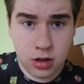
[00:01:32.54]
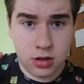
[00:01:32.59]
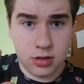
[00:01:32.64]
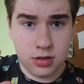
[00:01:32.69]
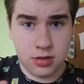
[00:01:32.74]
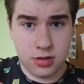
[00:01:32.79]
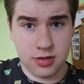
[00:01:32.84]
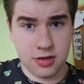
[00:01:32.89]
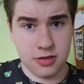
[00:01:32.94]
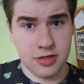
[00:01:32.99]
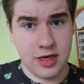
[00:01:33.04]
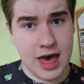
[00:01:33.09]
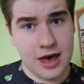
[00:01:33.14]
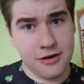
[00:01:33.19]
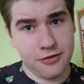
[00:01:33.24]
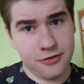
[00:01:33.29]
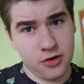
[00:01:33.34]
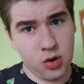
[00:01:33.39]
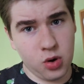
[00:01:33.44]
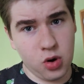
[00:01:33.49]
So
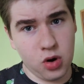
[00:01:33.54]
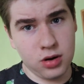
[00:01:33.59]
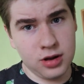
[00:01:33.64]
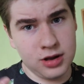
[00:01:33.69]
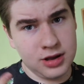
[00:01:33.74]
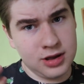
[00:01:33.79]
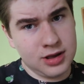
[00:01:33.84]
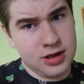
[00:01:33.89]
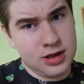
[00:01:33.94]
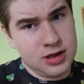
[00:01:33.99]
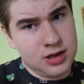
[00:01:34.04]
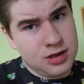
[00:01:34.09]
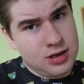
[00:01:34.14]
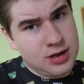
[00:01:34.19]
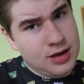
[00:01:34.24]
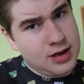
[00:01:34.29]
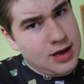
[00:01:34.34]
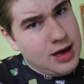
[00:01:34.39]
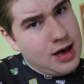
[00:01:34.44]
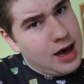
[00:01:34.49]
therefore,
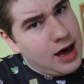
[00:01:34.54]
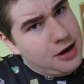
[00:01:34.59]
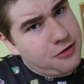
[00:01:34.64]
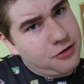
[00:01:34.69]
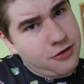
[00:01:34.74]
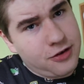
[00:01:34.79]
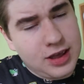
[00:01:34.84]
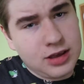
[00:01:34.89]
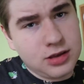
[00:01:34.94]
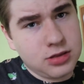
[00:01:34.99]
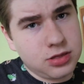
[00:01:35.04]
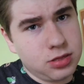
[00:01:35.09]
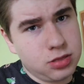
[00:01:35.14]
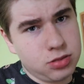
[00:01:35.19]
I think